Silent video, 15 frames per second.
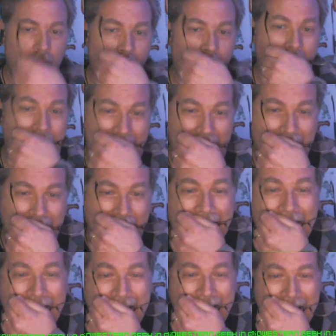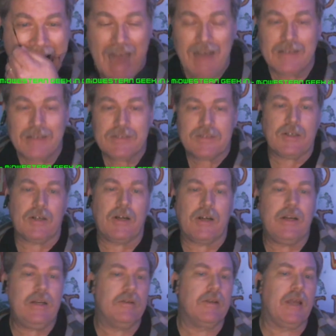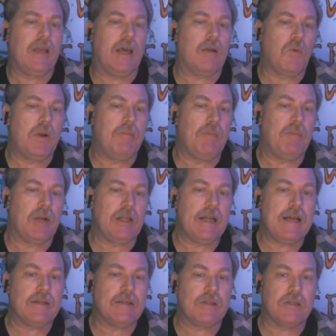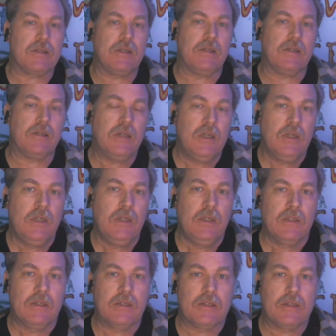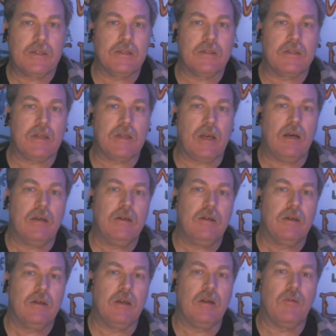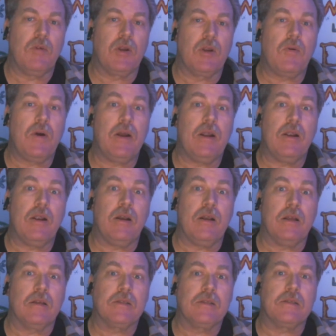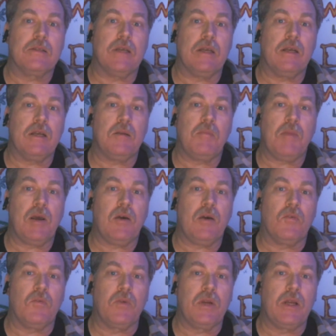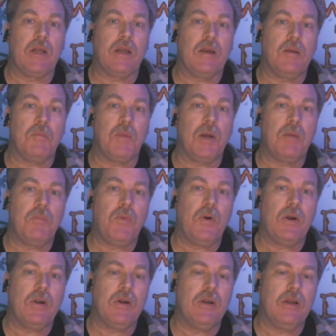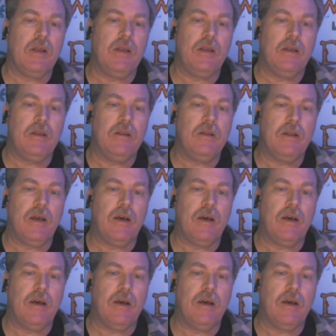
And sorry, got to wipe my glasses here. This is going to require an extended amount of reading on my part, and